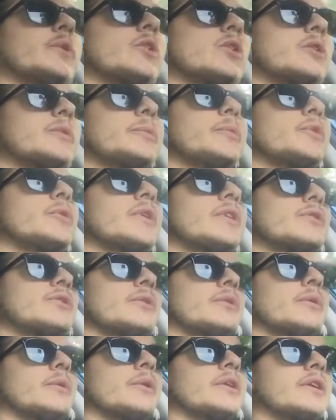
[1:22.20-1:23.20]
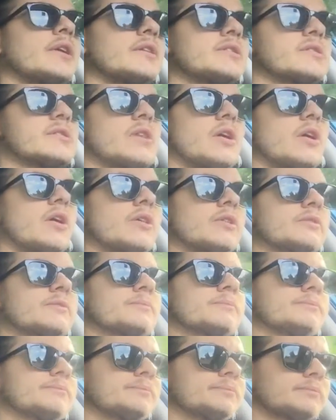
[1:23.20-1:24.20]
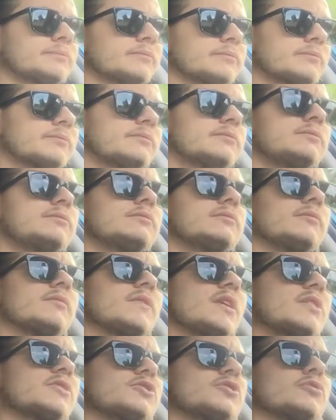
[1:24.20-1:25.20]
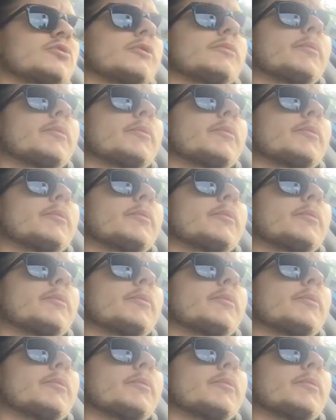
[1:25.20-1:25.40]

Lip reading: will help you get through it, as long as you